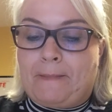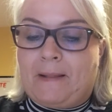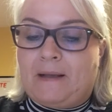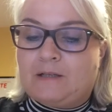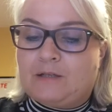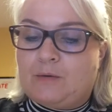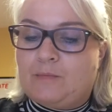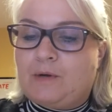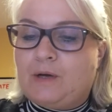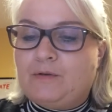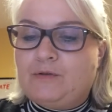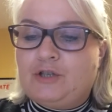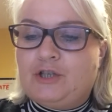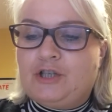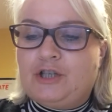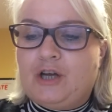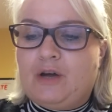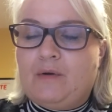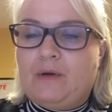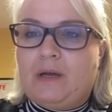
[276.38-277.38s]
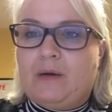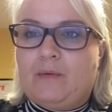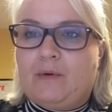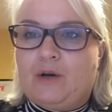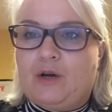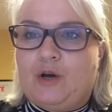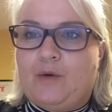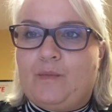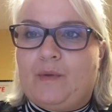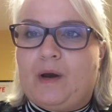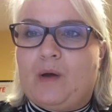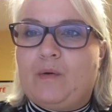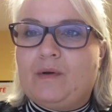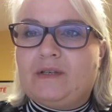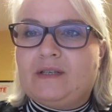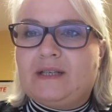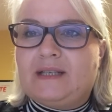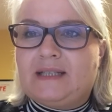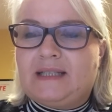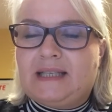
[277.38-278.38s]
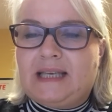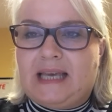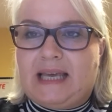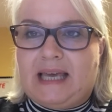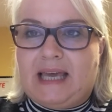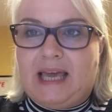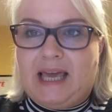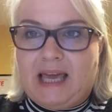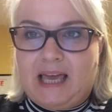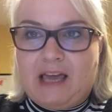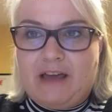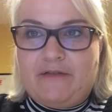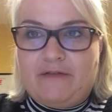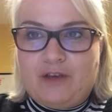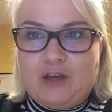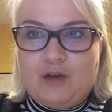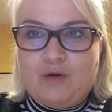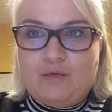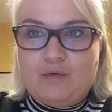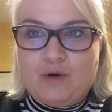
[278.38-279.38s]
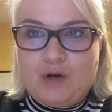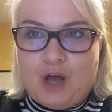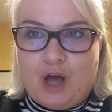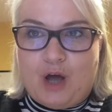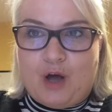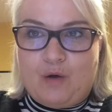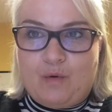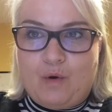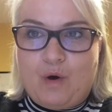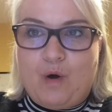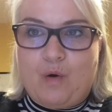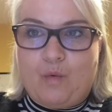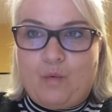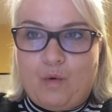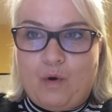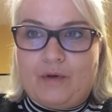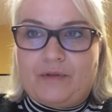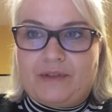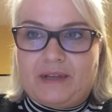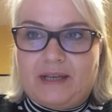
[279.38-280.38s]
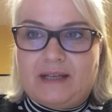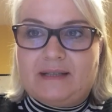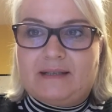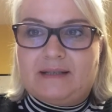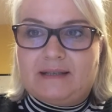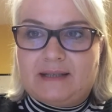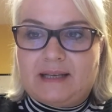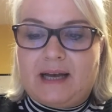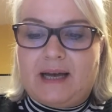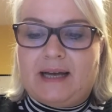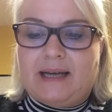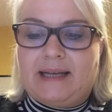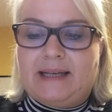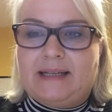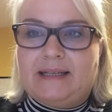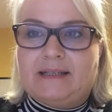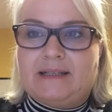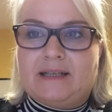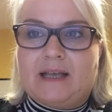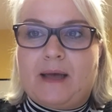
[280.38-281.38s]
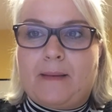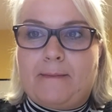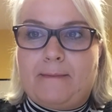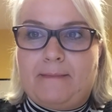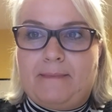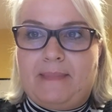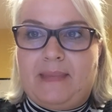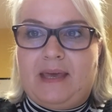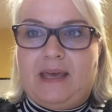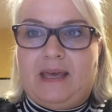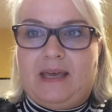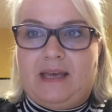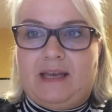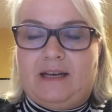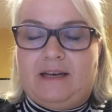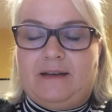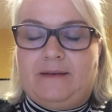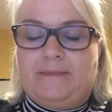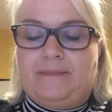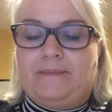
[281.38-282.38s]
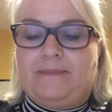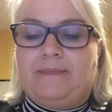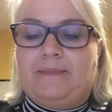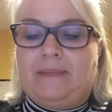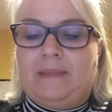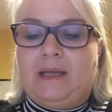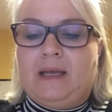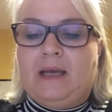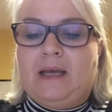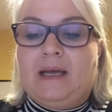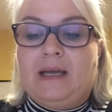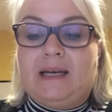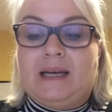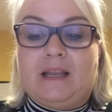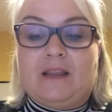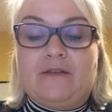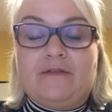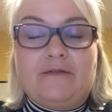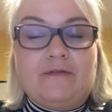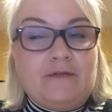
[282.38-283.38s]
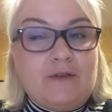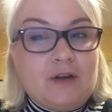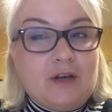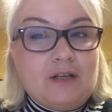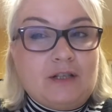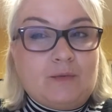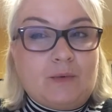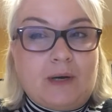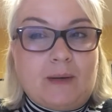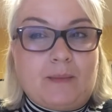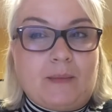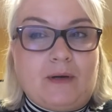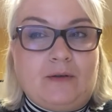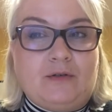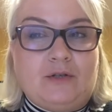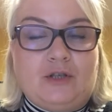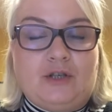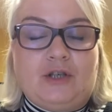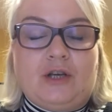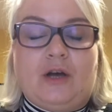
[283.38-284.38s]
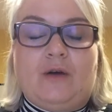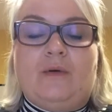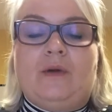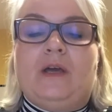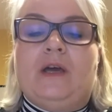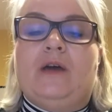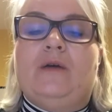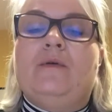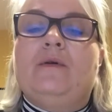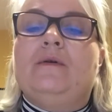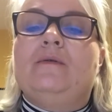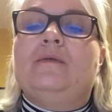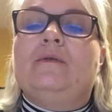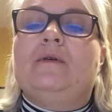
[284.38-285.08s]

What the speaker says: So I'm going to show you a couple. I want to see if you know what these signs mean. Now the first one I'm going to show you,